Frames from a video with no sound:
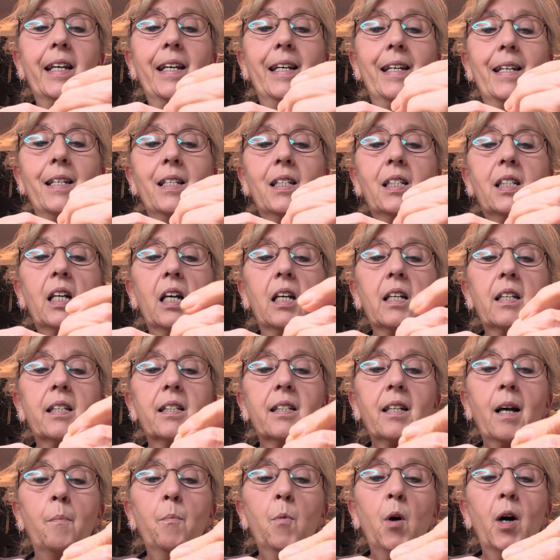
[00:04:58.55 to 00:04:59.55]
is
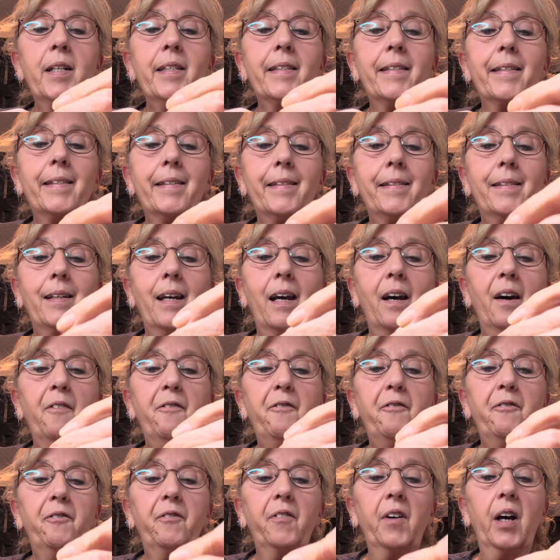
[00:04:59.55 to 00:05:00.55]
somewhat
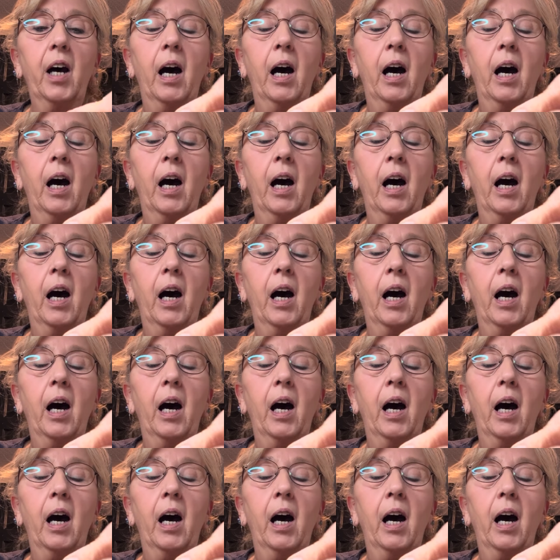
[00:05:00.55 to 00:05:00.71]
stiff.